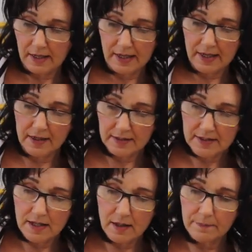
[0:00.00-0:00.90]

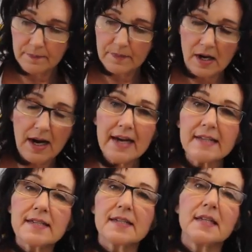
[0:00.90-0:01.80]
And I
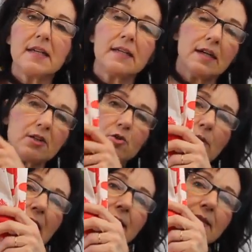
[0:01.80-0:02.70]
had seen a
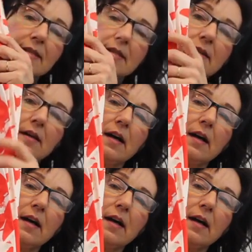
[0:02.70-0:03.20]
dress,